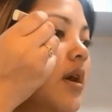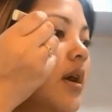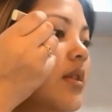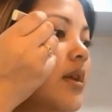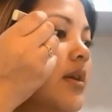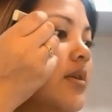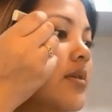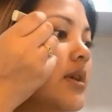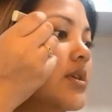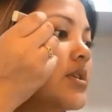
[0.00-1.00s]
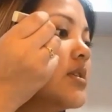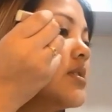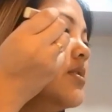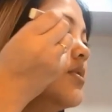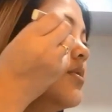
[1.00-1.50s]
eyeliner that she
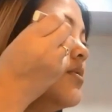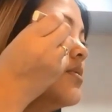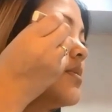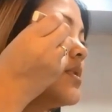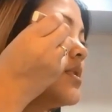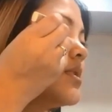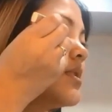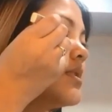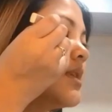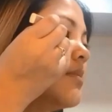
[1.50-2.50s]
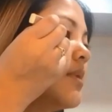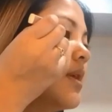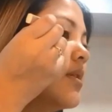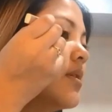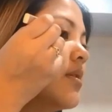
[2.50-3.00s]
doesn't use, which is the same
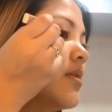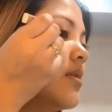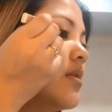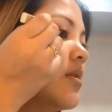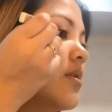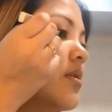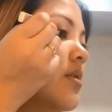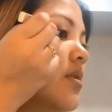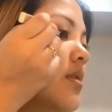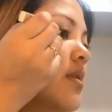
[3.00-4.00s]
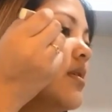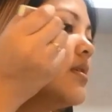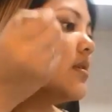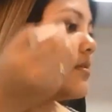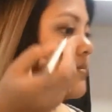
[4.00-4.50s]
color.
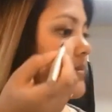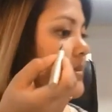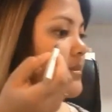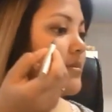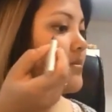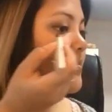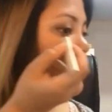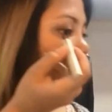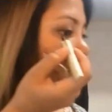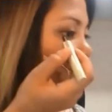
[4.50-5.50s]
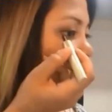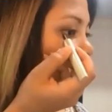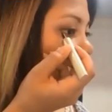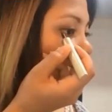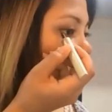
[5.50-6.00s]
I
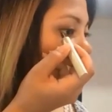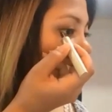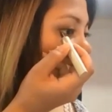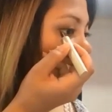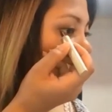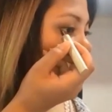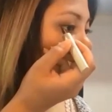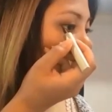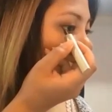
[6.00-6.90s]
swear it's so nice.